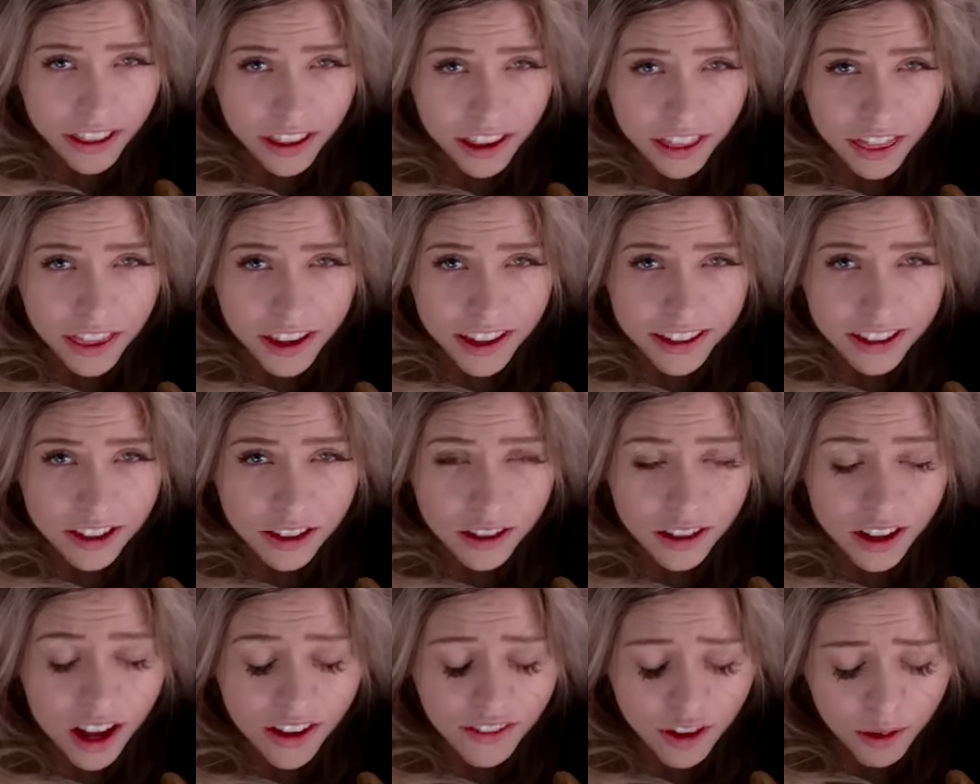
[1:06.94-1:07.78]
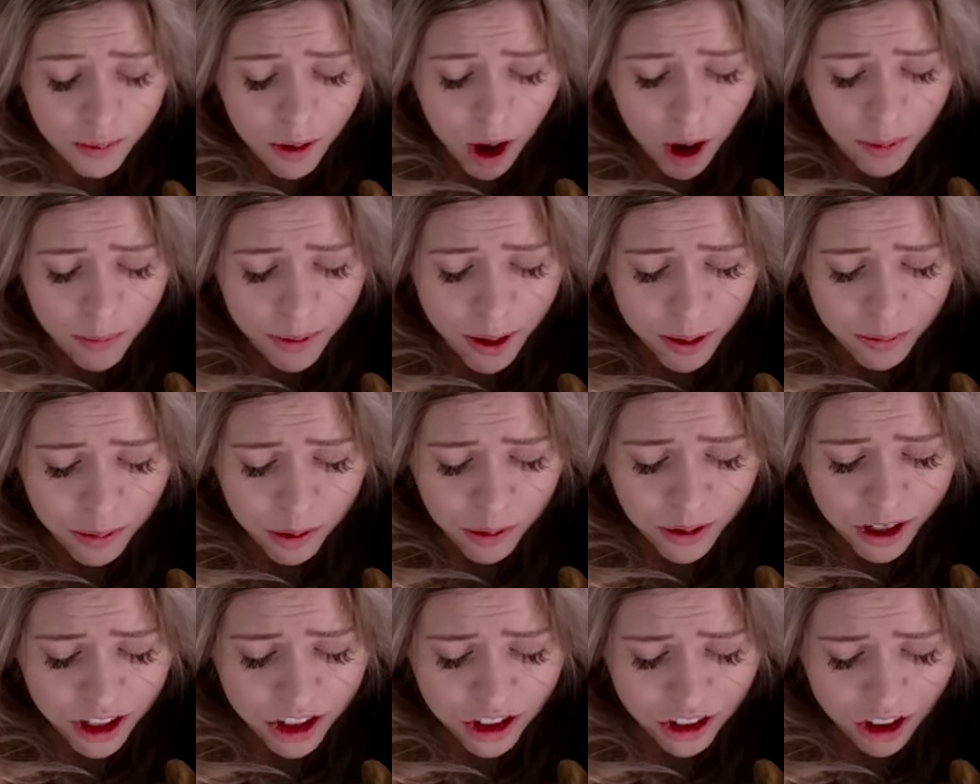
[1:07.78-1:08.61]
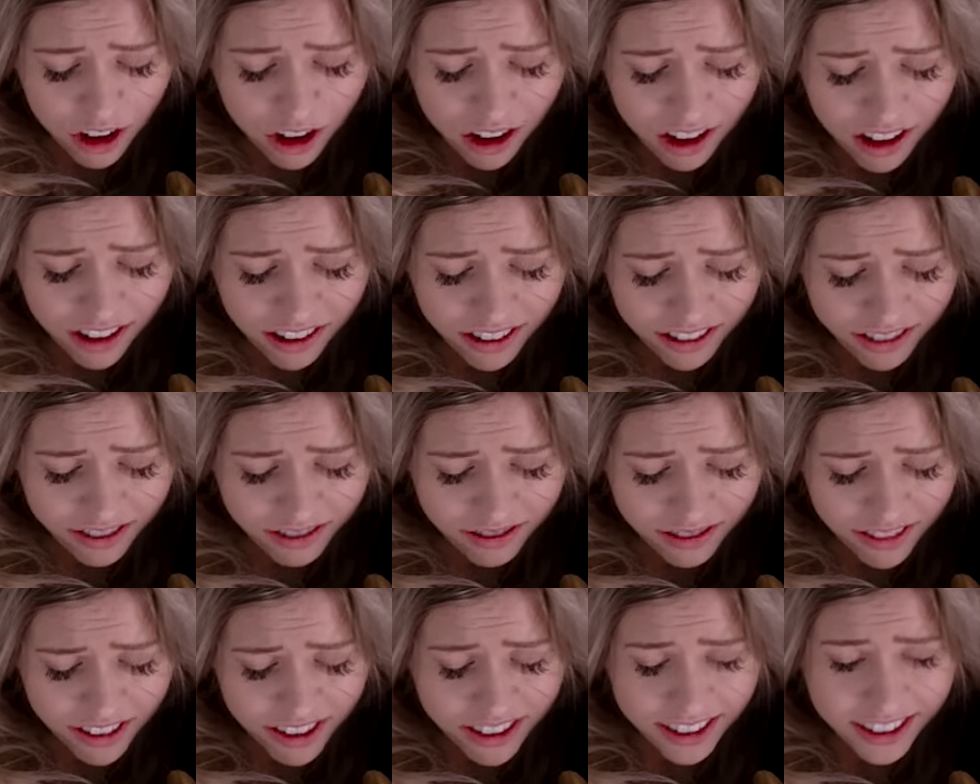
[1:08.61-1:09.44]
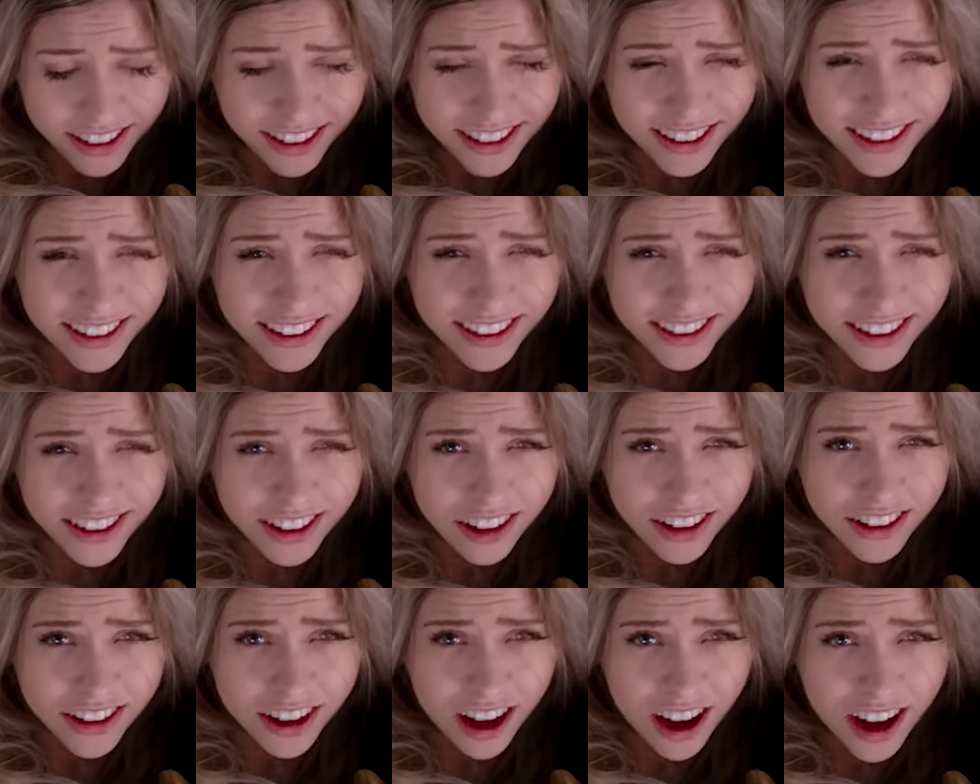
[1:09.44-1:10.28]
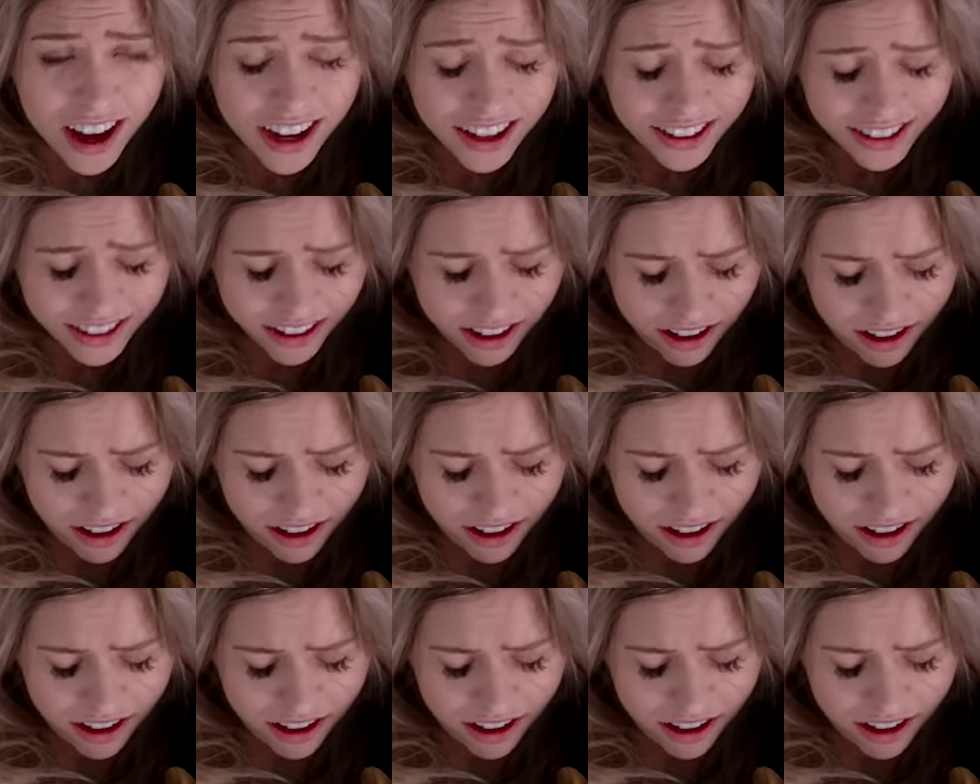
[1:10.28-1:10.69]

of the things you'll love about Bamboo HR is it's easy on the eyes